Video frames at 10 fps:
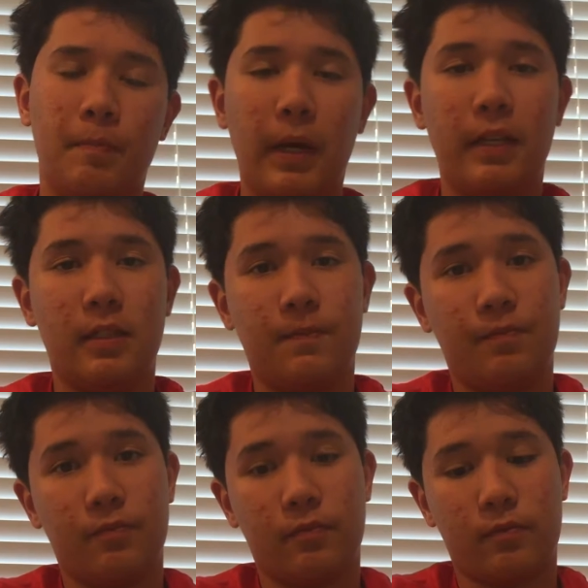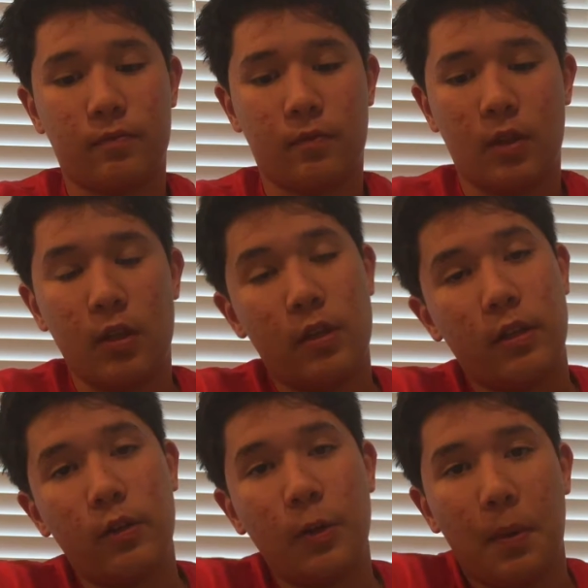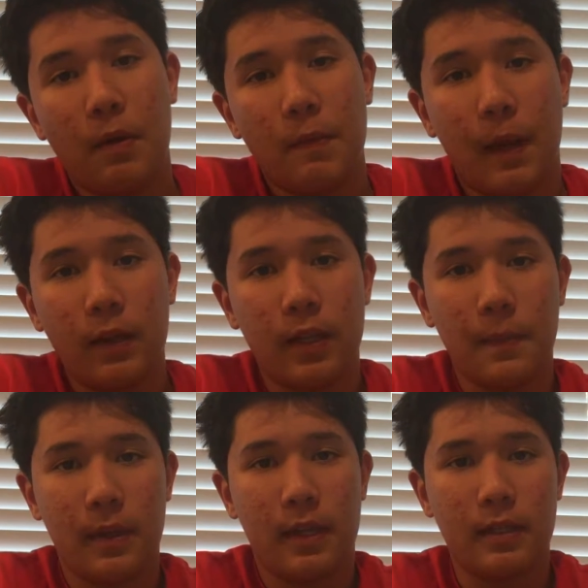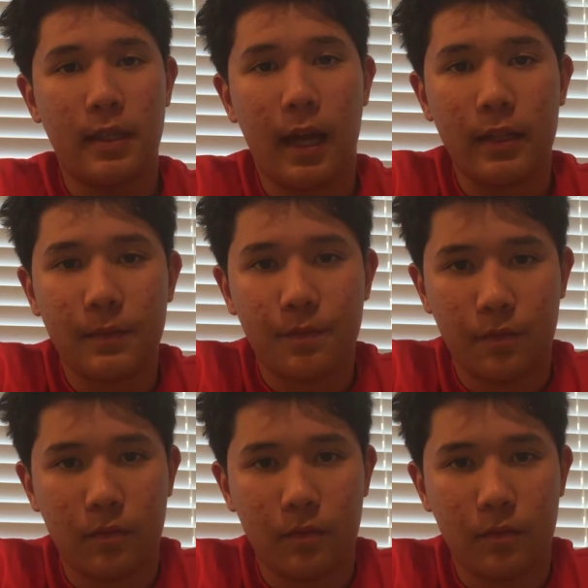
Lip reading: But the only problem about them is that